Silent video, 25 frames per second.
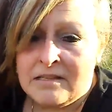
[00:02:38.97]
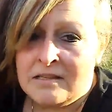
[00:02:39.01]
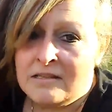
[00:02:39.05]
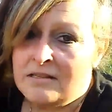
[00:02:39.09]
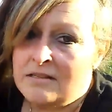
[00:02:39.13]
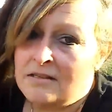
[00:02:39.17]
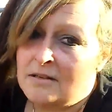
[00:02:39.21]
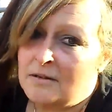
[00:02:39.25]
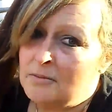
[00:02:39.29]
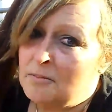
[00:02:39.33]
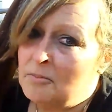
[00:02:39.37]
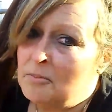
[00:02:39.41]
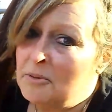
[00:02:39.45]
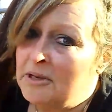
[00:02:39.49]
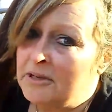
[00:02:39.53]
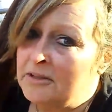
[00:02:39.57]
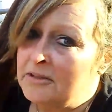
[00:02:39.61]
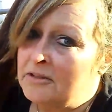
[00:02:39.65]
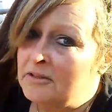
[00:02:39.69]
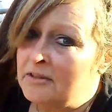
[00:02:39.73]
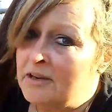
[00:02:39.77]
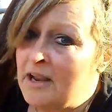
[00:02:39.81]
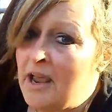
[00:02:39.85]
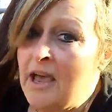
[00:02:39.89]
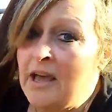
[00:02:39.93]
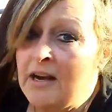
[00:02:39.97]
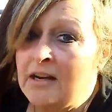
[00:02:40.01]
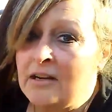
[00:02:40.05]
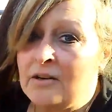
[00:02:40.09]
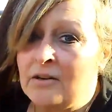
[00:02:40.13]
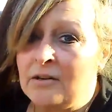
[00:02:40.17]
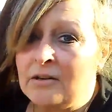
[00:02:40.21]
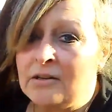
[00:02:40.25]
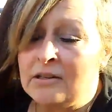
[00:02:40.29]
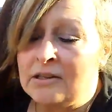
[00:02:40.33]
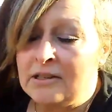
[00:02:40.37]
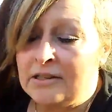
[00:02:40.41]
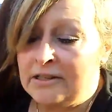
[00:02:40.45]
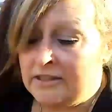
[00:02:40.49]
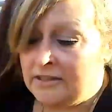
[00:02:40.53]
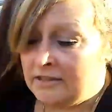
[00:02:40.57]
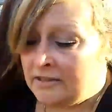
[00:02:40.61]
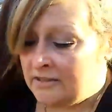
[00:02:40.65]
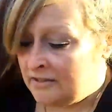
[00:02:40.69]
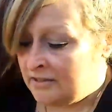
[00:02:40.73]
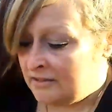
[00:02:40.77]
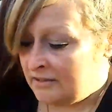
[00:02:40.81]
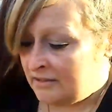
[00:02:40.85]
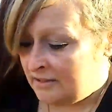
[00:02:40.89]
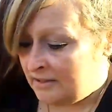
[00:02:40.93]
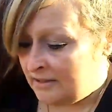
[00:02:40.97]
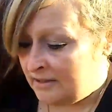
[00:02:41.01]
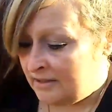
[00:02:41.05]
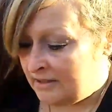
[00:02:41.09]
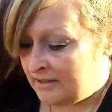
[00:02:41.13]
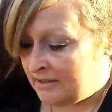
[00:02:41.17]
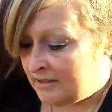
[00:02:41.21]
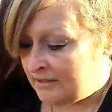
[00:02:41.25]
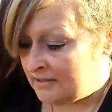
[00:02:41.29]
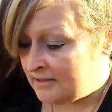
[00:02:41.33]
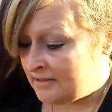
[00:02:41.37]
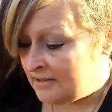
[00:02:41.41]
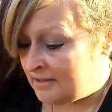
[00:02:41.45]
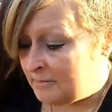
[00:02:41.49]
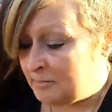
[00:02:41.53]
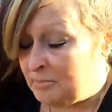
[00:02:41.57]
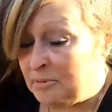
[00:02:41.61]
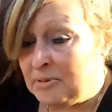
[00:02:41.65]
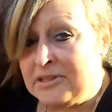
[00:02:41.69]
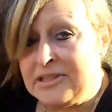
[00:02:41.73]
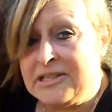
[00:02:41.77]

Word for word: So pick your category and uh,